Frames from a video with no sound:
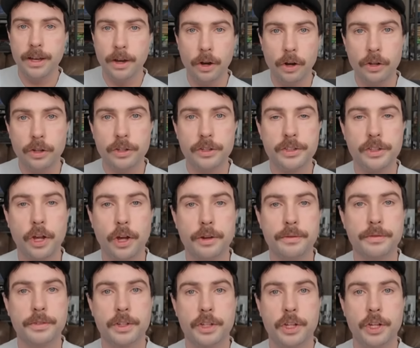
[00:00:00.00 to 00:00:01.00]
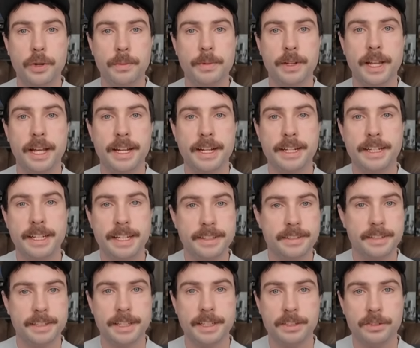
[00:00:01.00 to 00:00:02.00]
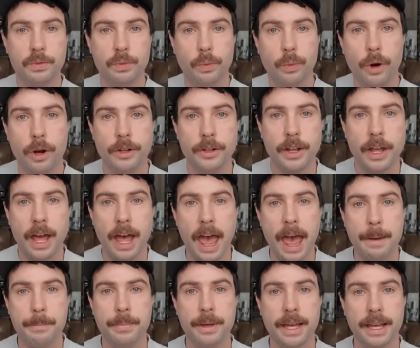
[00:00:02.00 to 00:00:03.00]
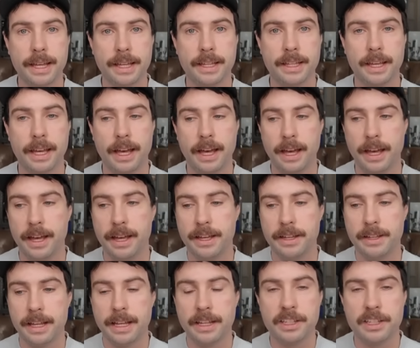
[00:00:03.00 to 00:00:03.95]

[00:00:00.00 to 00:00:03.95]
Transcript: It all sort of accumulated into this one epic uh,